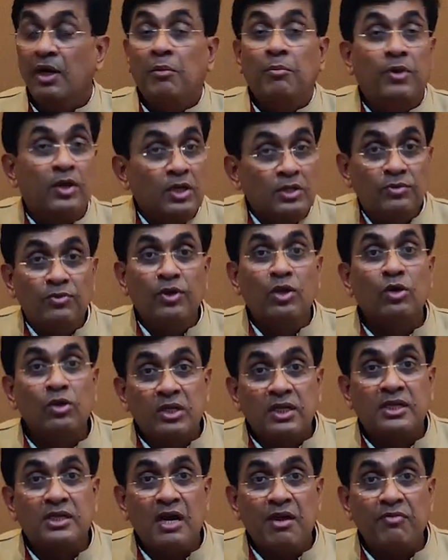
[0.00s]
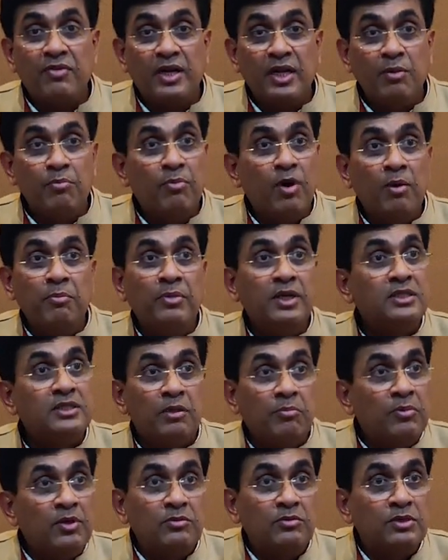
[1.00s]
because we know the traffic in Bombay,
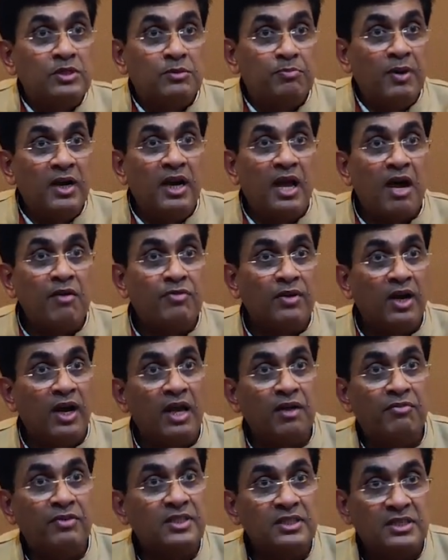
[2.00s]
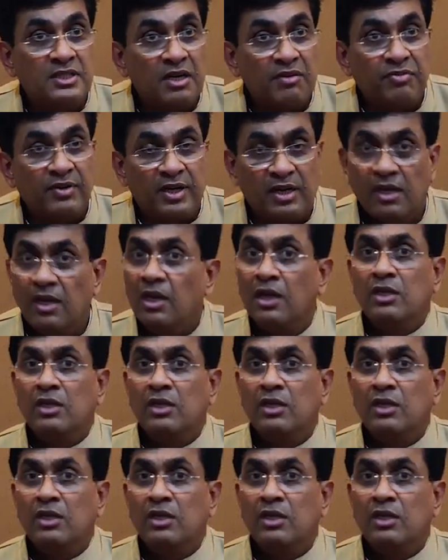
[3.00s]
sometimes you spend half your life in the traffic.